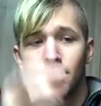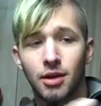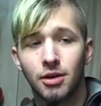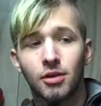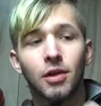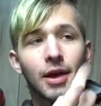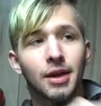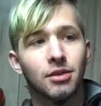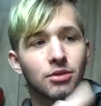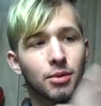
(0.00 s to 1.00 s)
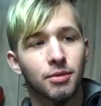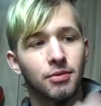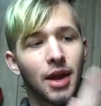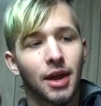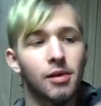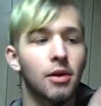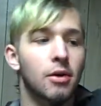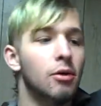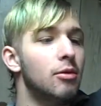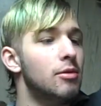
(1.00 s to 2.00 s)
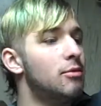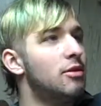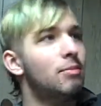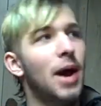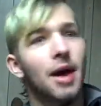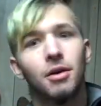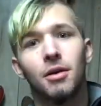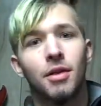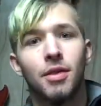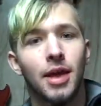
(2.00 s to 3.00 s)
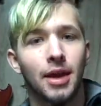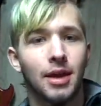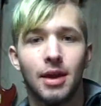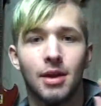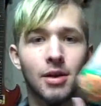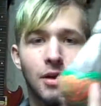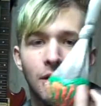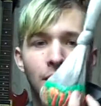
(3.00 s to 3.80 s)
I did like a sort of day-glow pattern thing here.